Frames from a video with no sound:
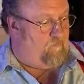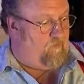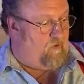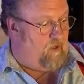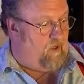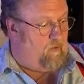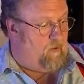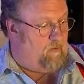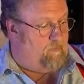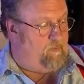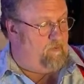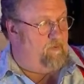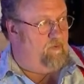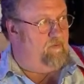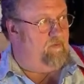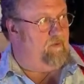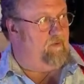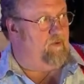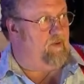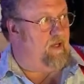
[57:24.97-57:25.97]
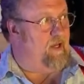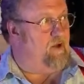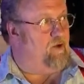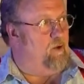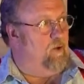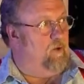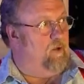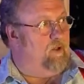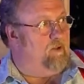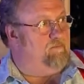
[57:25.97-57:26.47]
a follow-up. Same person. Okay,
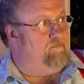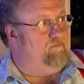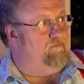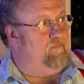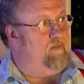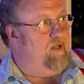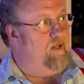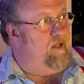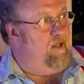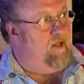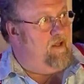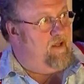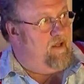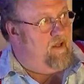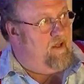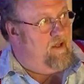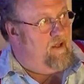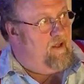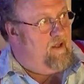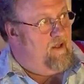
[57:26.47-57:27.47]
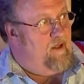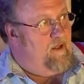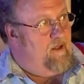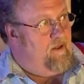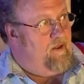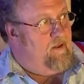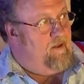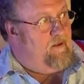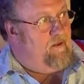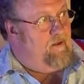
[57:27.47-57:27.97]
cool. Uh, they have an
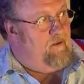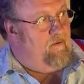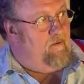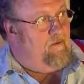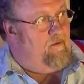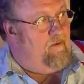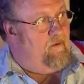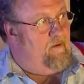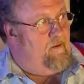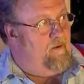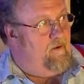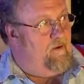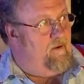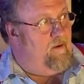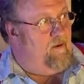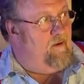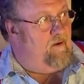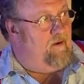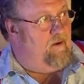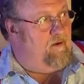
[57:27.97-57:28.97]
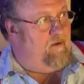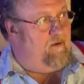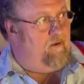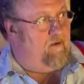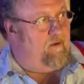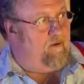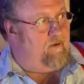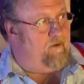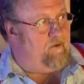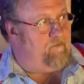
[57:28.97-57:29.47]
Ovation and electric guitar. What's
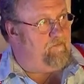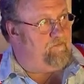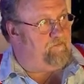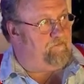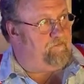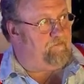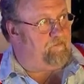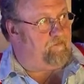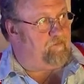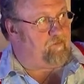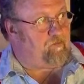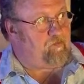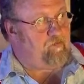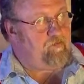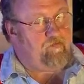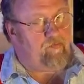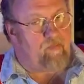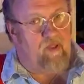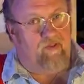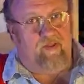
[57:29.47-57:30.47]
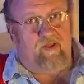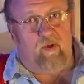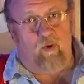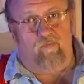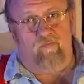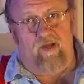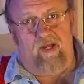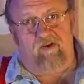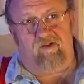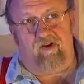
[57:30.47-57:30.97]
best to start on? The
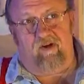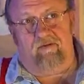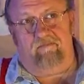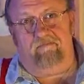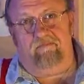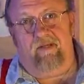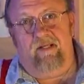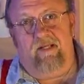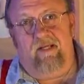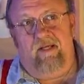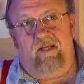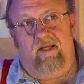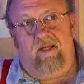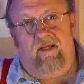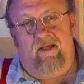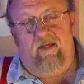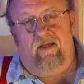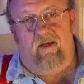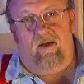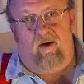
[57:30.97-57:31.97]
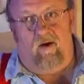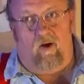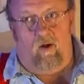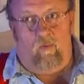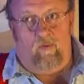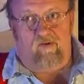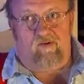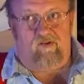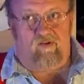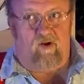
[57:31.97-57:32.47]
Ovation.
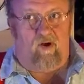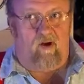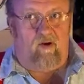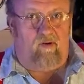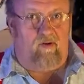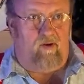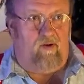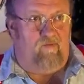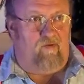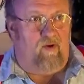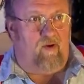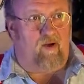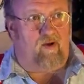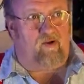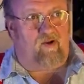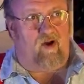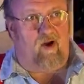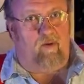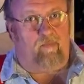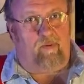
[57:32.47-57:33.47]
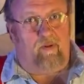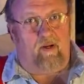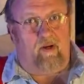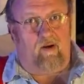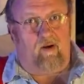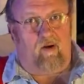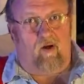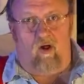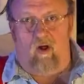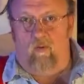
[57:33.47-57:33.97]
Always start, if you're a guitar
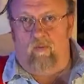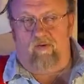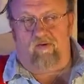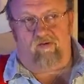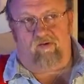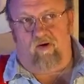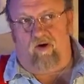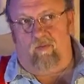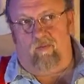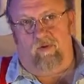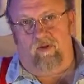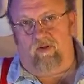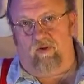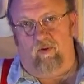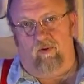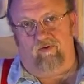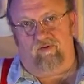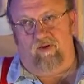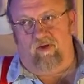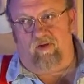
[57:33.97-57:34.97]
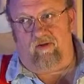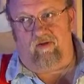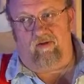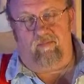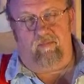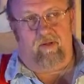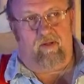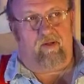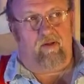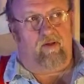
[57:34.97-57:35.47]
player, always start with acoustic,
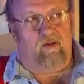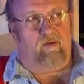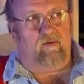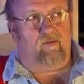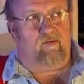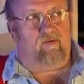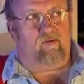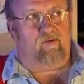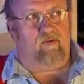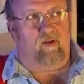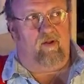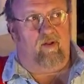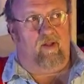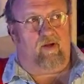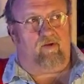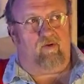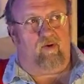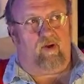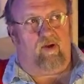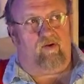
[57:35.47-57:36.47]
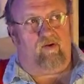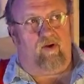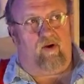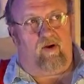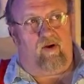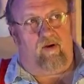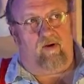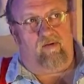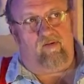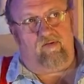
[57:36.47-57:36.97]
because electric
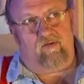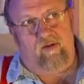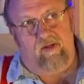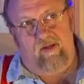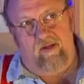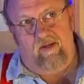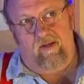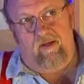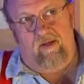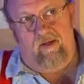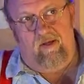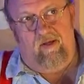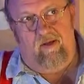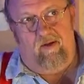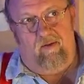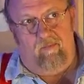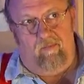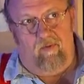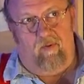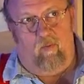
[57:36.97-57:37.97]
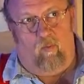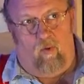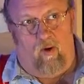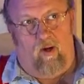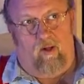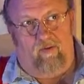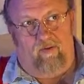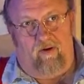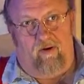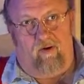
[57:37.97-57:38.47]
guitars,
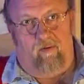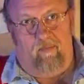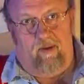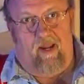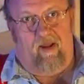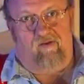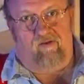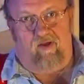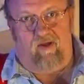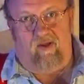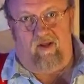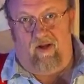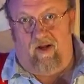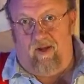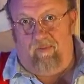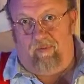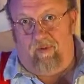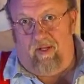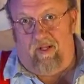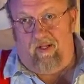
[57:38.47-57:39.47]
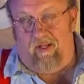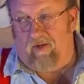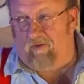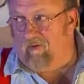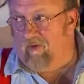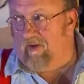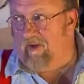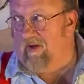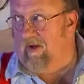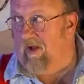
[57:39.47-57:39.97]
while they're amazing, and I play
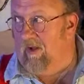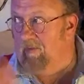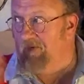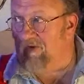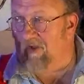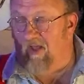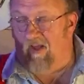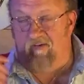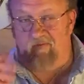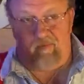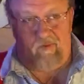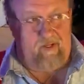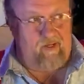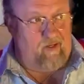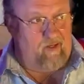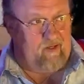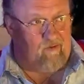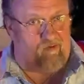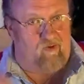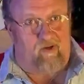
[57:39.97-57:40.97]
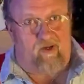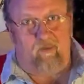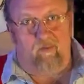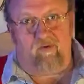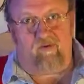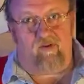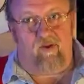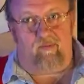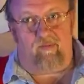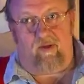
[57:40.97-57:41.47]
electric and always have played electric, it
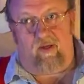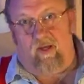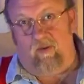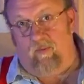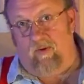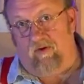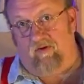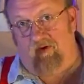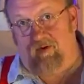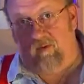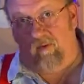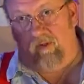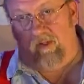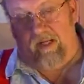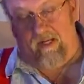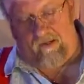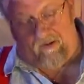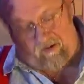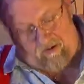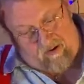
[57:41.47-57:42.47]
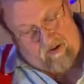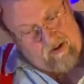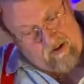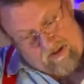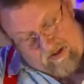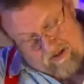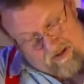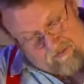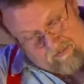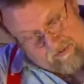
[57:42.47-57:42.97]
was something I went to later,
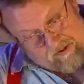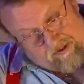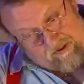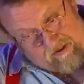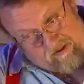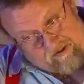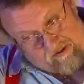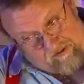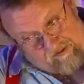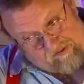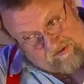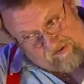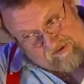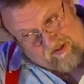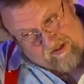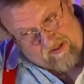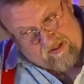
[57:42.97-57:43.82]
because